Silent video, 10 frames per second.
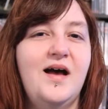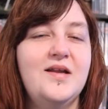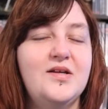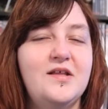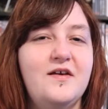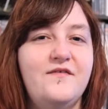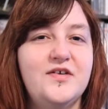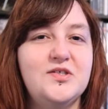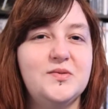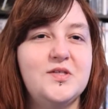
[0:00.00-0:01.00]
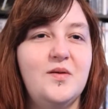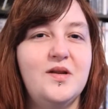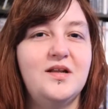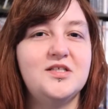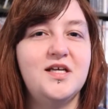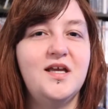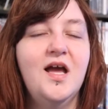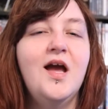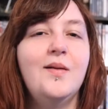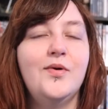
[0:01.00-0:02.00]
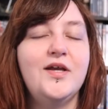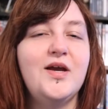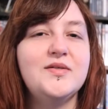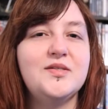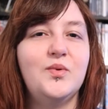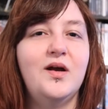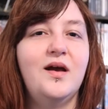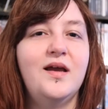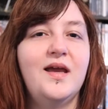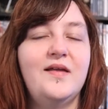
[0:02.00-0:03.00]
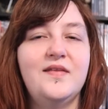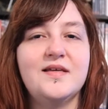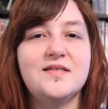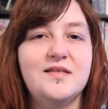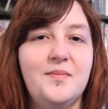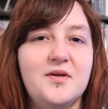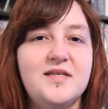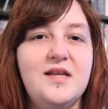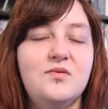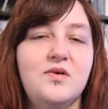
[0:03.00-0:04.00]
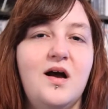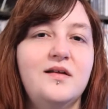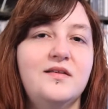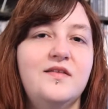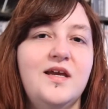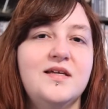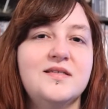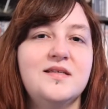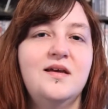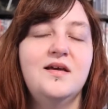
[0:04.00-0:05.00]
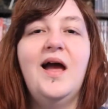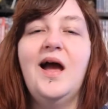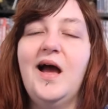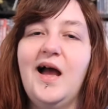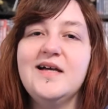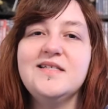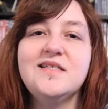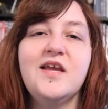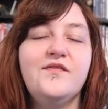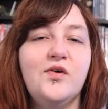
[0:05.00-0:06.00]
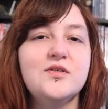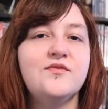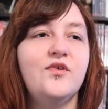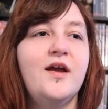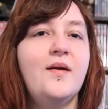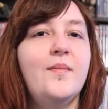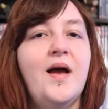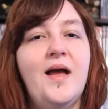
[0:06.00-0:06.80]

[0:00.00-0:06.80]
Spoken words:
I don't know the official terminology, but he goes to work in this botanical garden things, and he falls for him,